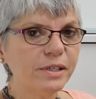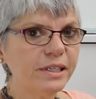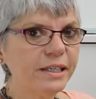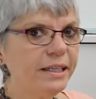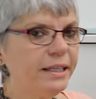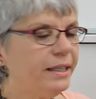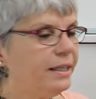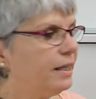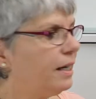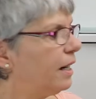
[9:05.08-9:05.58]

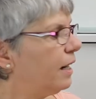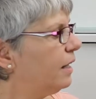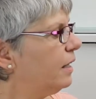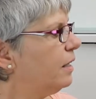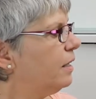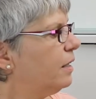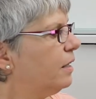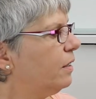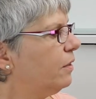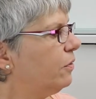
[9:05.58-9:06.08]
here
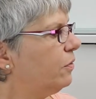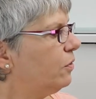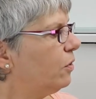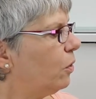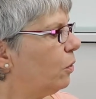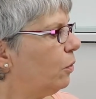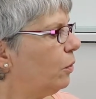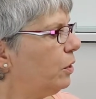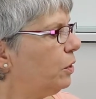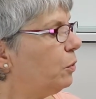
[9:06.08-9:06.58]

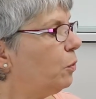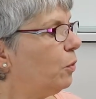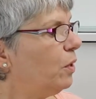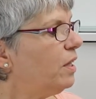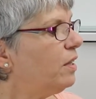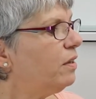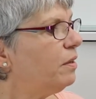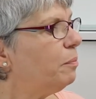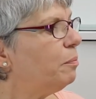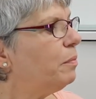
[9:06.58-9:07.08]
so you
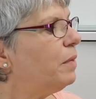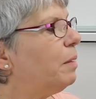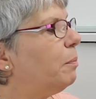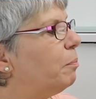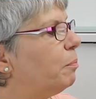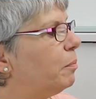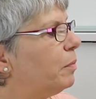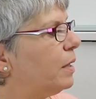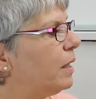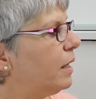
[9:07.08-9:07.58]
will
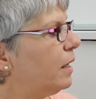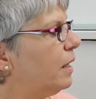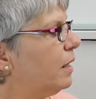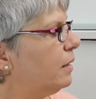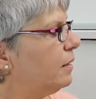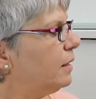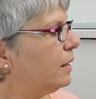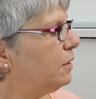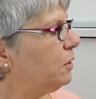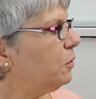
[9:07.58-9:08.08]
remember
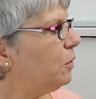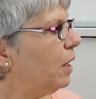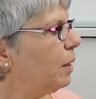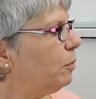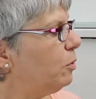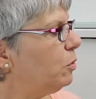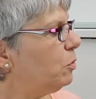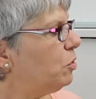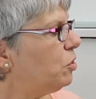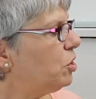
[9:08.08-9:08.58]
that you
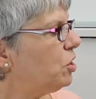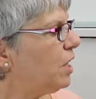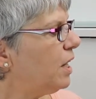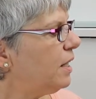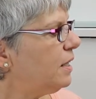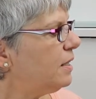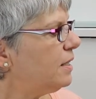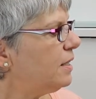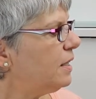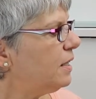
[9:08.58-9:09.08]
have to
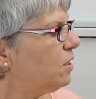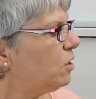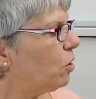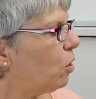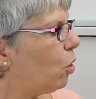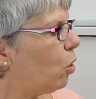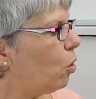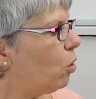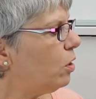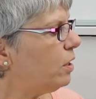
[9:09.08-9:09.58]
change it
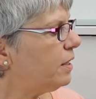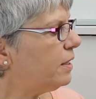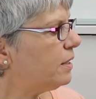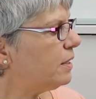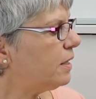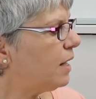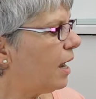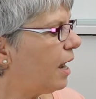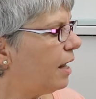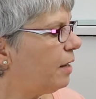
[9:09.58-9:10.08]
all the
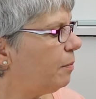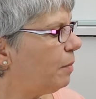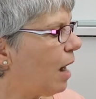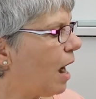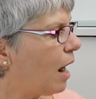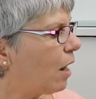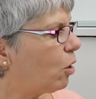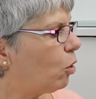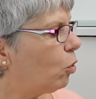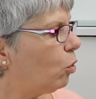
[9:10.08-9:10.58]
time
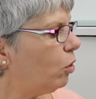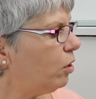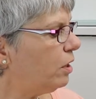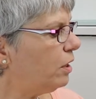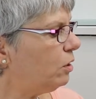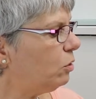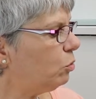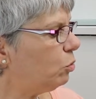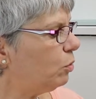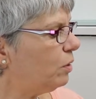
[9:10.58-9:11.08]

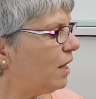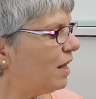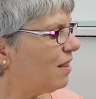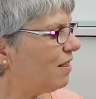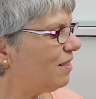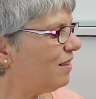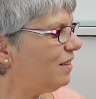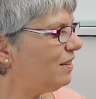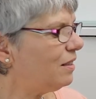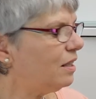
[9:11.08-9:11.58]
according to the
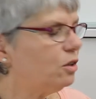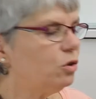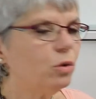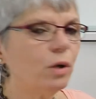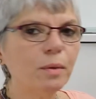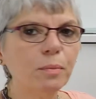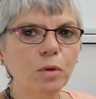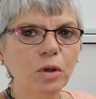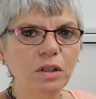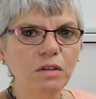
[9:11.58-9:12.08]
thing that you
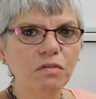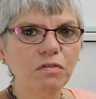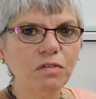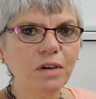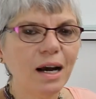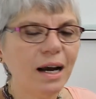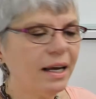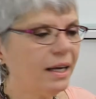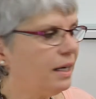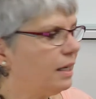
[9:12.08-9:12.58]
are
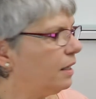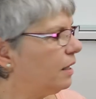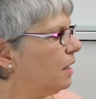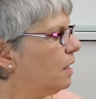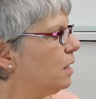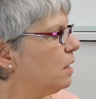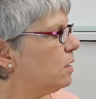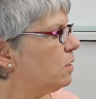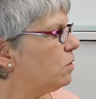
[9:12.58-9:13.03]
modifying.